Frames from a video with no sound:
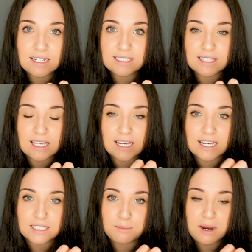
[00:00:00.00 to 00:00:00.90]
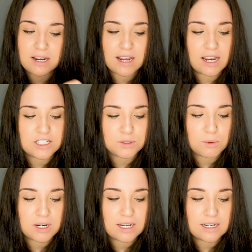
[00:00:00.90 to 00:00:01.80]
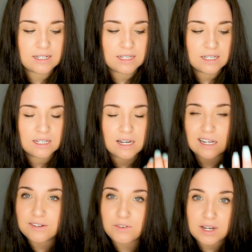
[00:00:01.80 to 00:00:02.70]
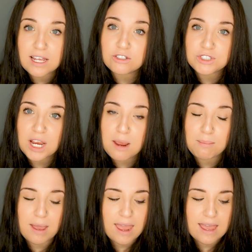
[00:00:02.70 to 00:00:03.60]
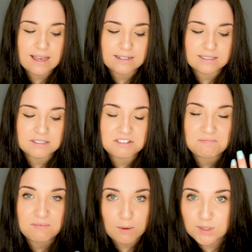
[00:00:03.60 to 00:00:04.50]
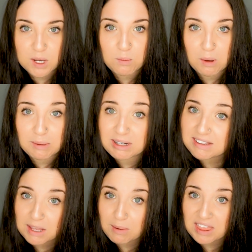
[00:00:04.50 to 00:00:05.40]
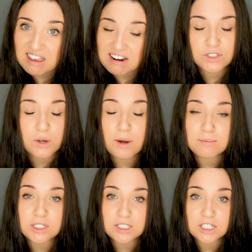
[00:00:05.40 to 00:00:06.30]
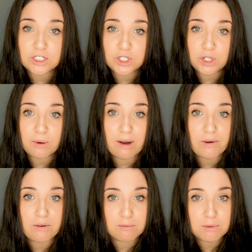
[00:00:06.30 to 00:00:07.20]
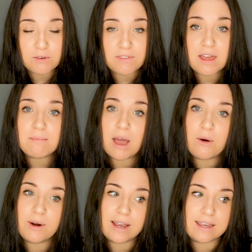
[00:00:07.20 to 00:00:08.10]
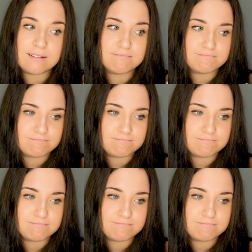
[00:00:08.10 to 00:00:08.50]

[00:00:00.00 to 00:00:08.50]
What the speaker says: is the Kiss brand. I just wanted a different nail shape and I was at Walmart and they were there. So I'm just going to show you how I remove them, how I